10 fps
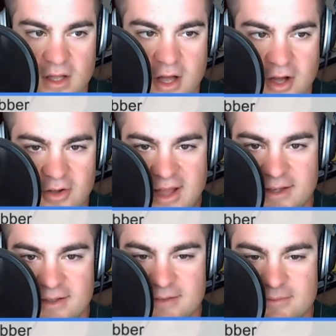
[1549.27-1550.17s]
Okay,
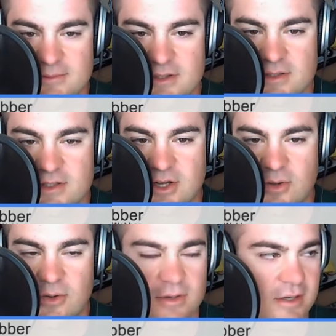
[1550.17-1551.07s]

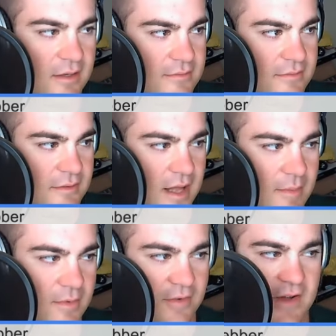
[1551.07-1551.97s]
so I'm
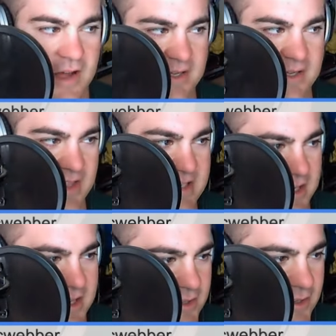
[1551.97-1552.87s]
gonna find something
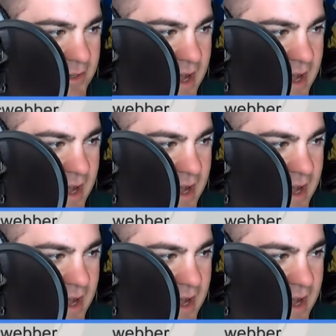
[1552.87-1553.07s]
technical. I'm